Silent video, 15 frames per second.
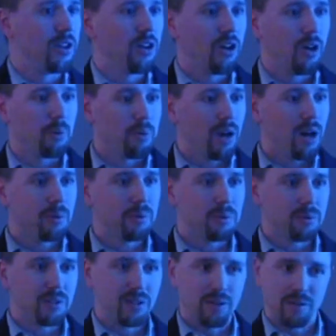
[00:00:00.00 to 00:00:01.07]
there are
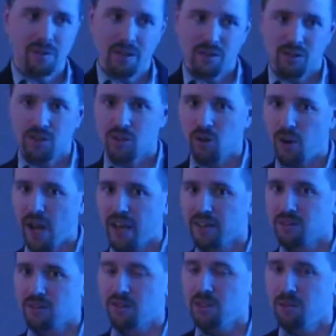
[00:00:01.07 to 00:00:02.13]
problems that Asysco
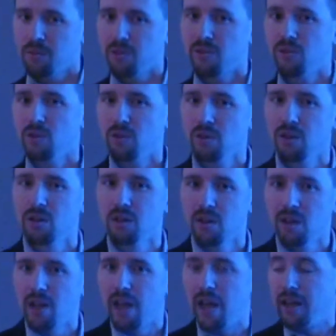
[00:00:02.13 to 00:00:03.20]
hasn't seen before,
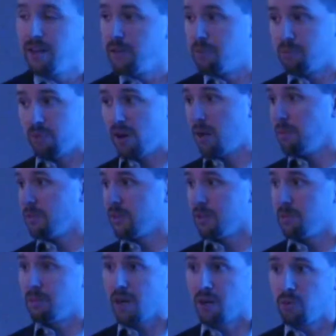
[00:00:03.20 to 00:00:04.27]
and problems
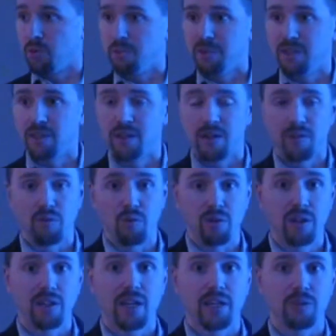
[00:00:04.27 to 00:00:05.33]
that Modern Woodman didn't even
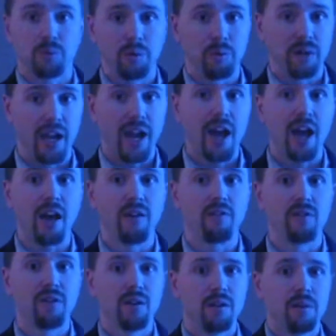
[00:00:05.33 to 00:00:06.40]
realize we would have.
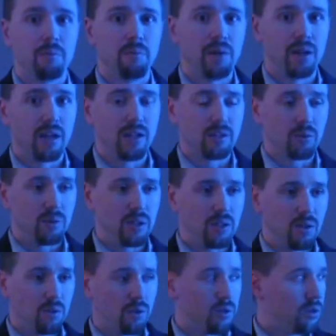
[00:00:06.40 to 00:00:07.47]
But as we
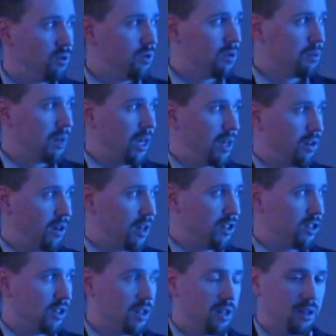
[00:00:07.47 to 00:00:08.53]
go through the
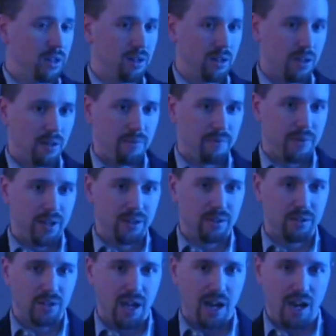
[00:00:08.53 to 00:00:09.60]
migration,
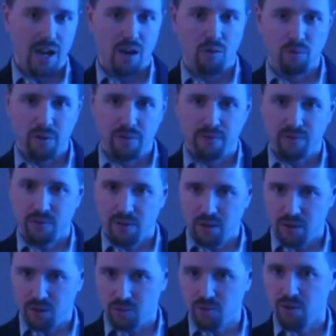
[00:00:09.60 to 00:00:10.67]
it's how we've
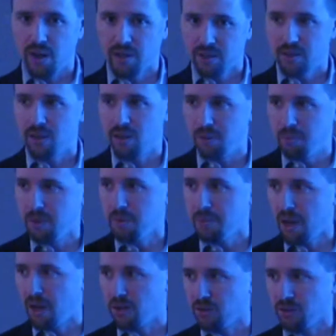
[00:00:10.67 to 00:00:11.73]
addressed them that
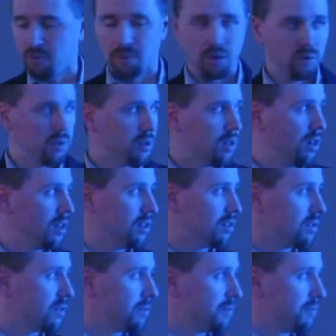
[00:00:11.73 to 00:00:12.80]
matters the most to
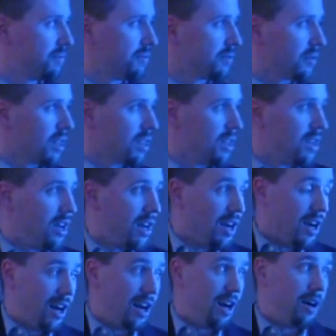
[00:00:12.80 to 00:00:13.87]

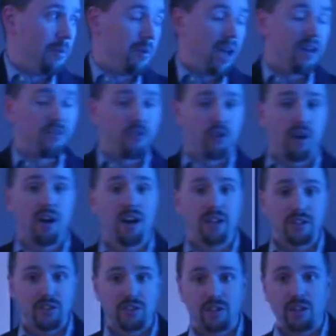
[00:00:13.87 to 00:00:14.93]
us. And for
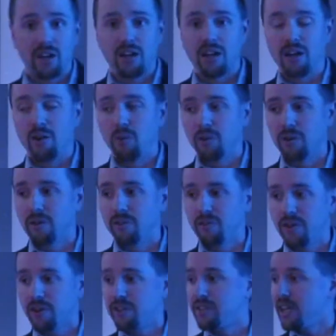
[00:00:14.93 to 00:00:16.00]
us, we're a
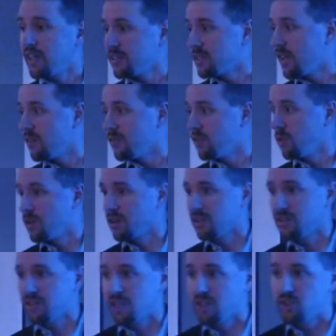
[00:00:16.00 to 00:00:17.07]
very test-heavy
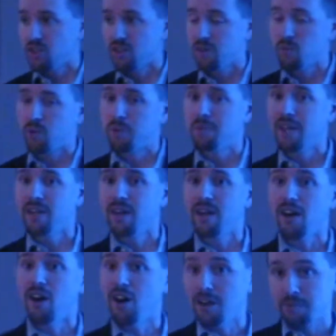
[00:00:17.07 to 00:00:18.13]
organization. We may
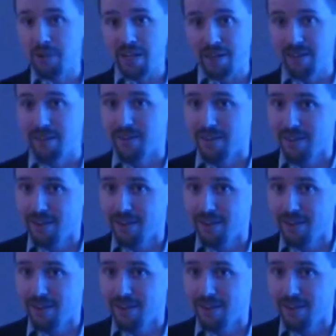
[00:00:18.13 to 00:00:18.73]
not automate it.